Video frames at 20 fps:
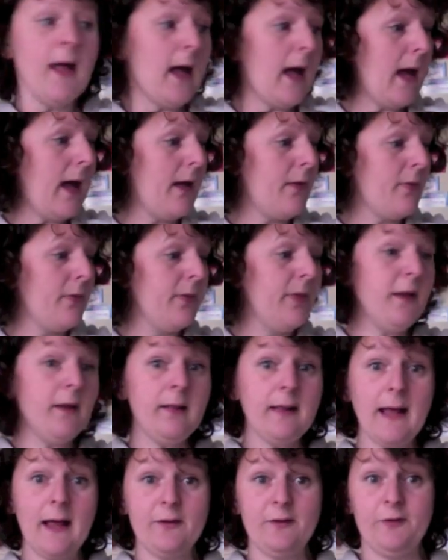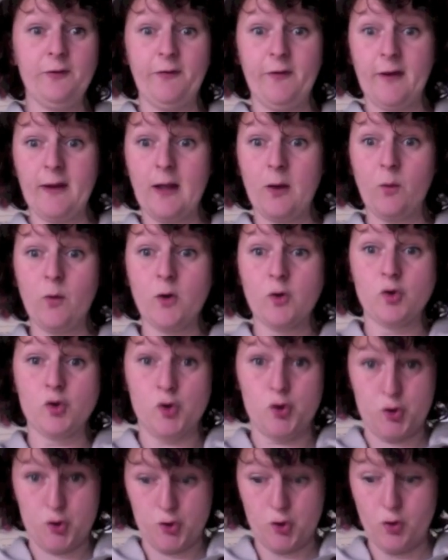And the last thing I want
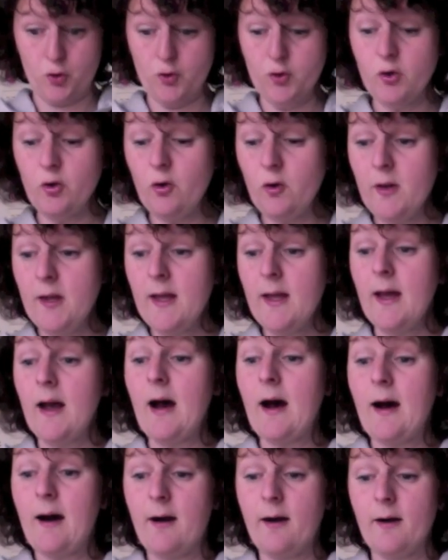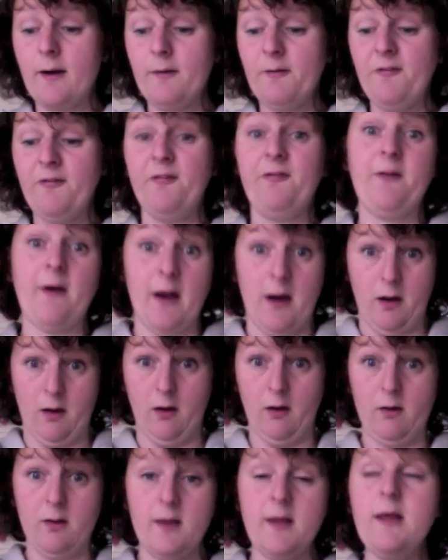to show you are
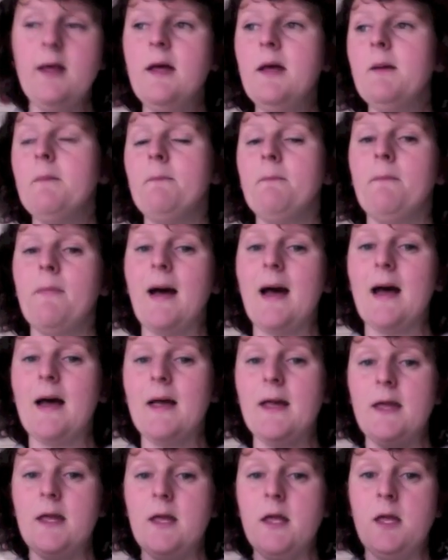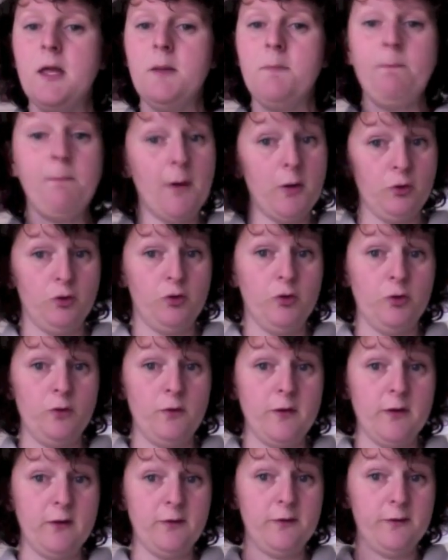finally my
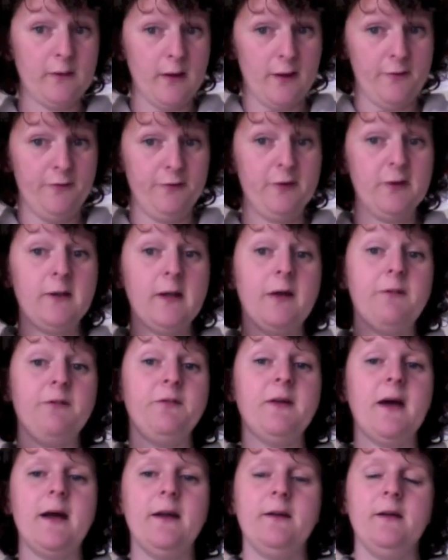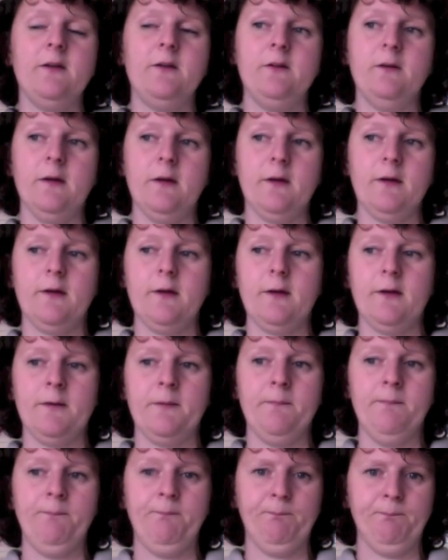pottery stuff that I've done at
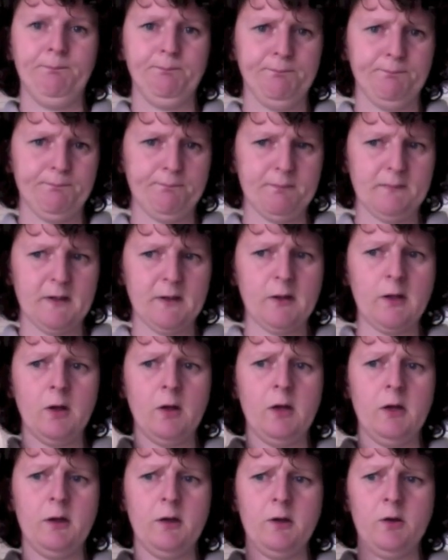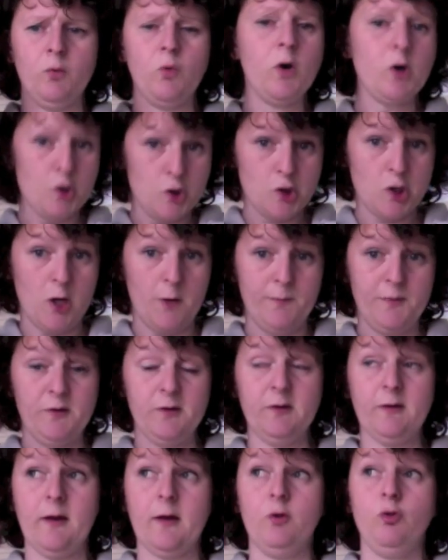the workshop
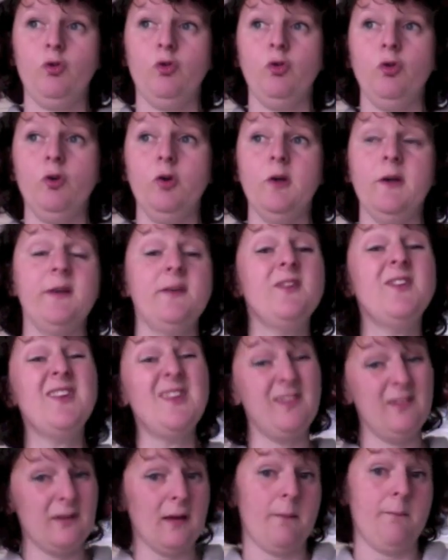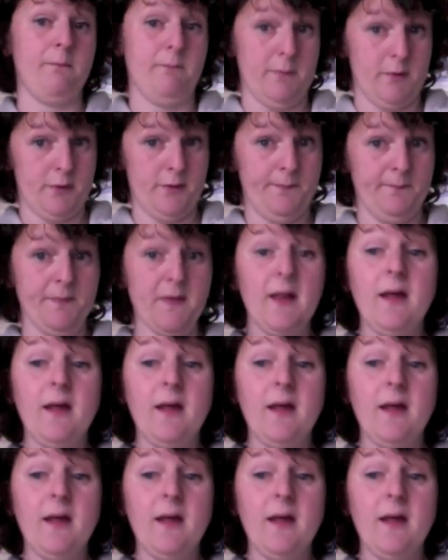that I took in December.